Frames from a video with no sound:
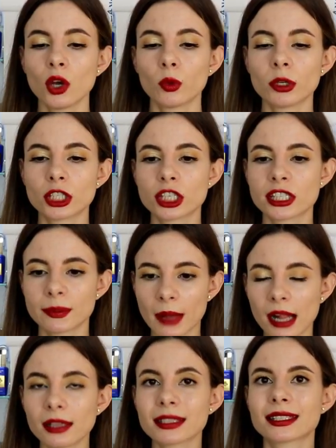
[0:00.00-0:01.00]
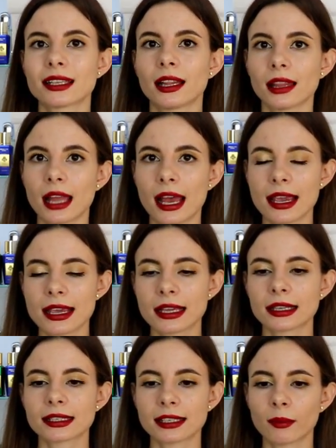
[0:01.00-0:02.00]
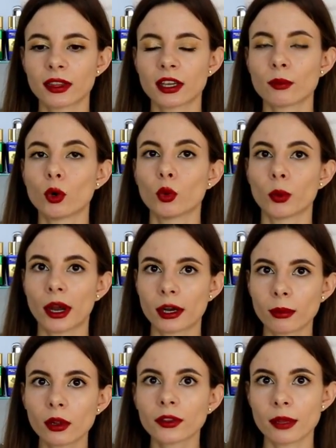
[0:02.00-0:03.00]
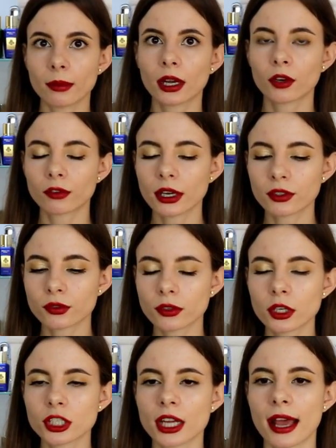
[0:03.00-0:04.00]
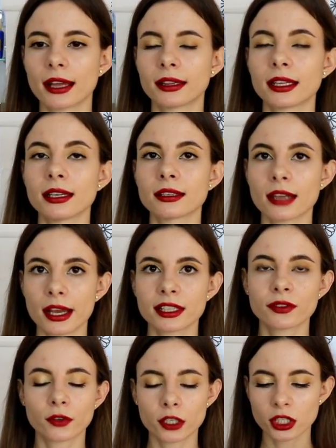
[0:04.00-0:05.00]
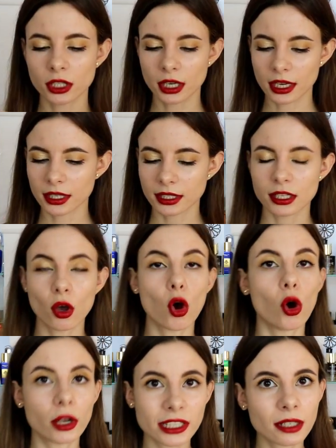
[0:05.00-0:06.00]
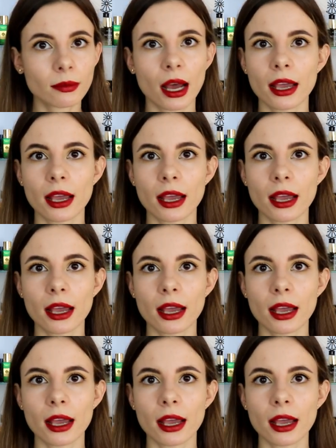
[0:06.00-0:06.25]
which smells like something more wearable than Baccarat Rouge, and the intense version is awesome.